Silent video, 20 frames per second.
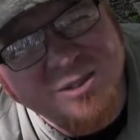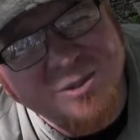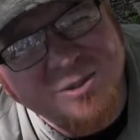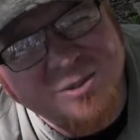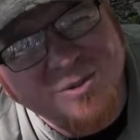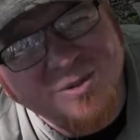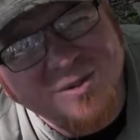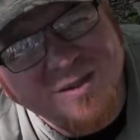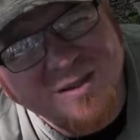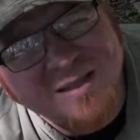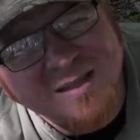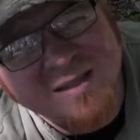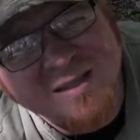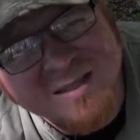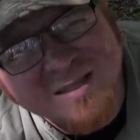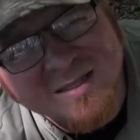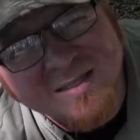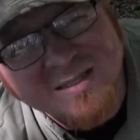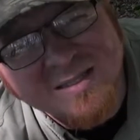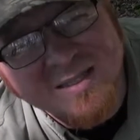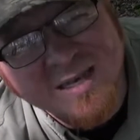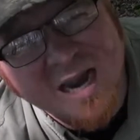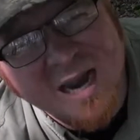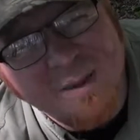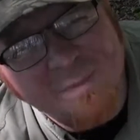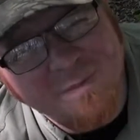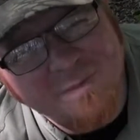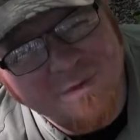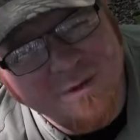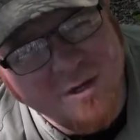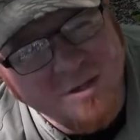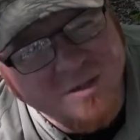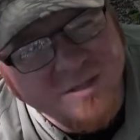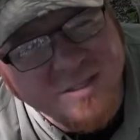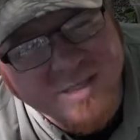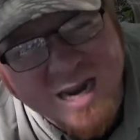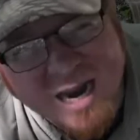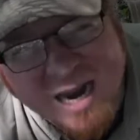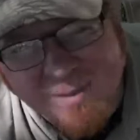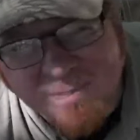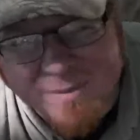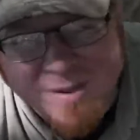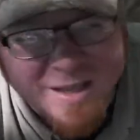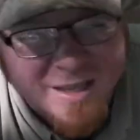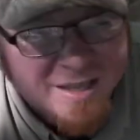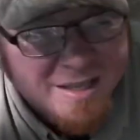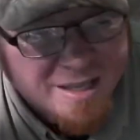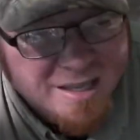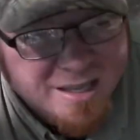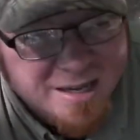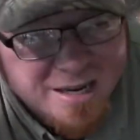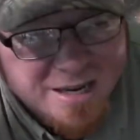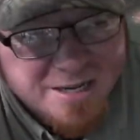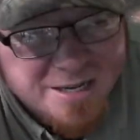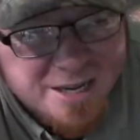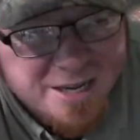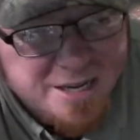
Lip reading: to snap. If it don't snap, it ain't